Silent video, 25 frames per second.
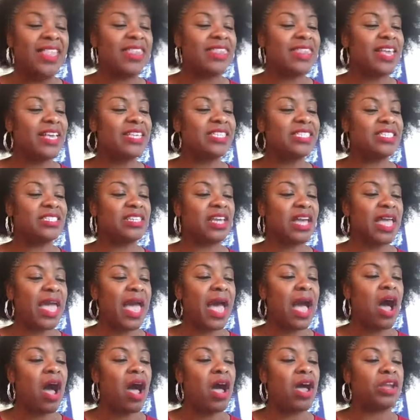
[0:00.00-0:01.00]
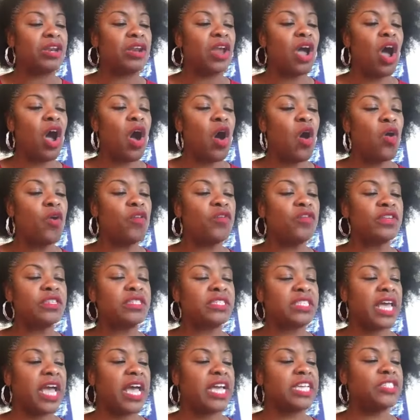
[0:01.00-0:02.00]
This stuck an
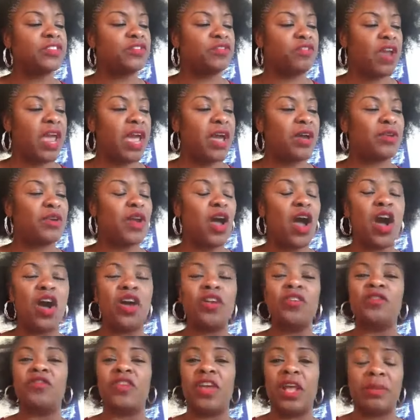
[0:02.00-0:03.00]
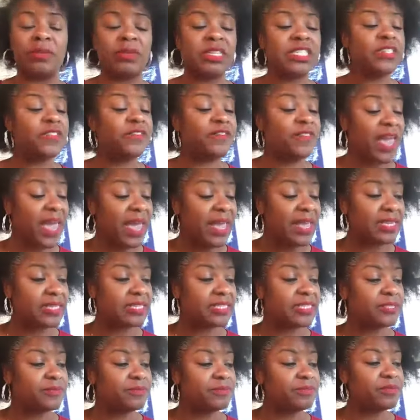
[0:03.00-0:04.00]
oversized frown on Velma's
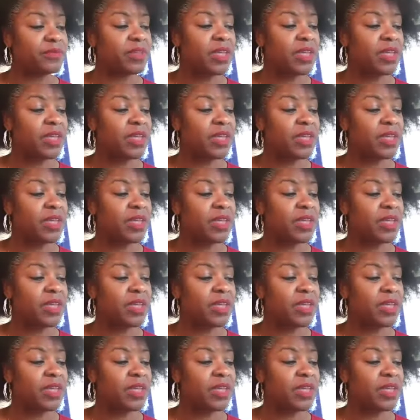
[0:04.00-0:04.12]
face.